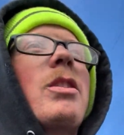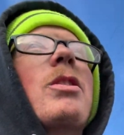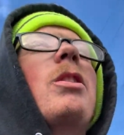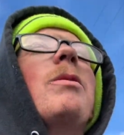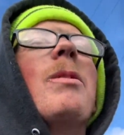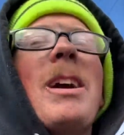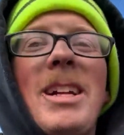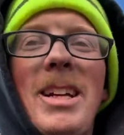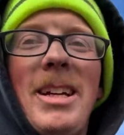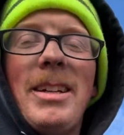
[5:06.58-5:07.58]
Good rate,
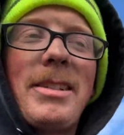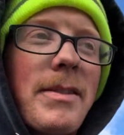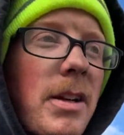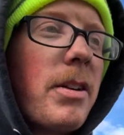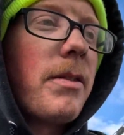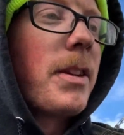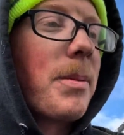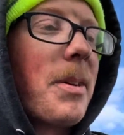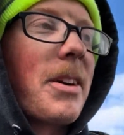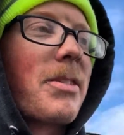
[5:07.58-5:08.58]

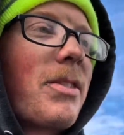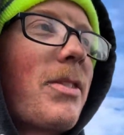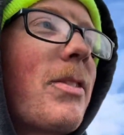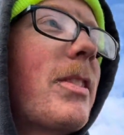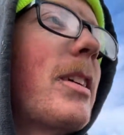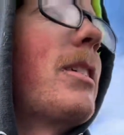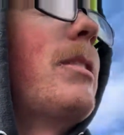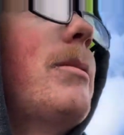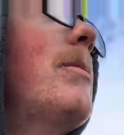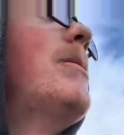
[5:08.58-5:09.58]
$750 for like
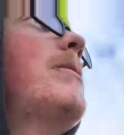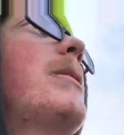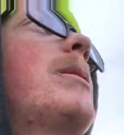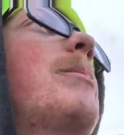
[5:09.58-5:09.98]
150